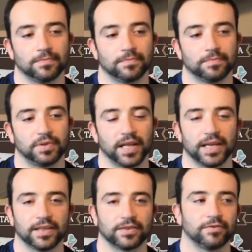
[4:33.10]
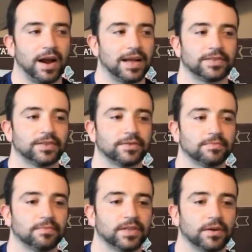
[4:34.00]
playing in the grass, or
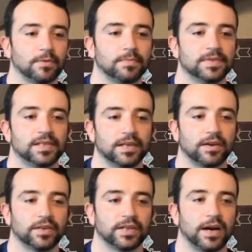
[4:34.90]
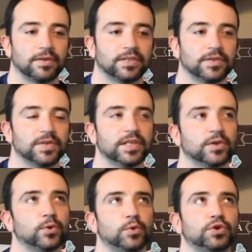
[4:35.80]
you're, sitting on your couch and you see a
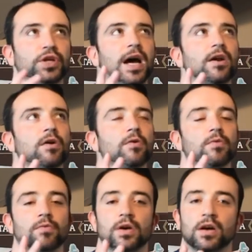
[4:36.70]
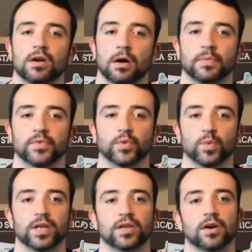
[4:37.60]
cool shadow coming through the
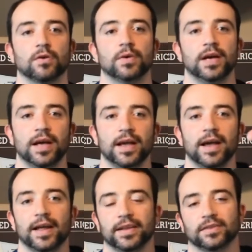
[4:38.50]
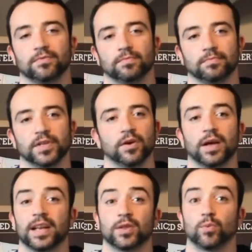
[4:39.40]
window, hitting
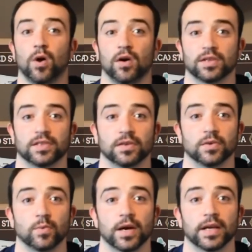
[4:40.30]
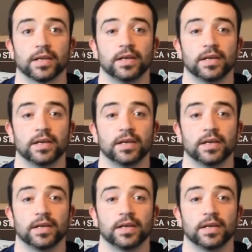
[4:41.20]
the wall a certain way,